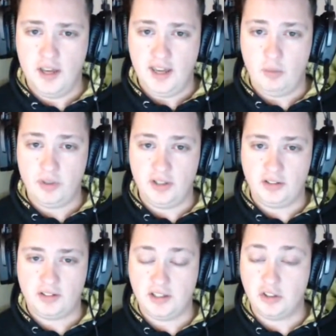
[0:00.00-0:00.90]
and we
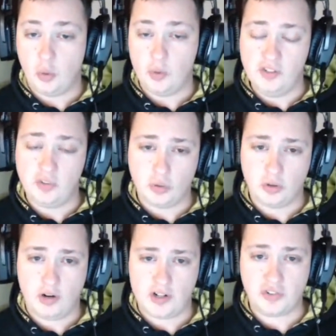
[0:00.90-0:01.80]
can go into a
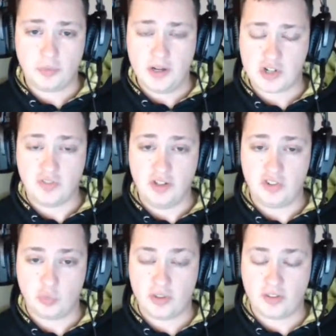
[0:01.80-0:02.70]
Colossus Smash
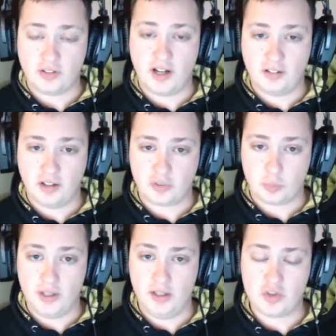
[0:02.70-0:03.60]
phase with a lot less
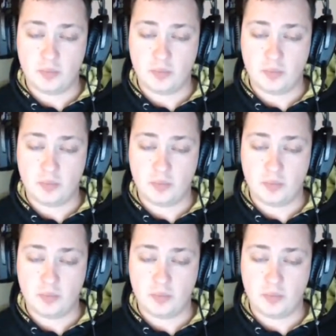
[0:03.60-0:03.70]
rage,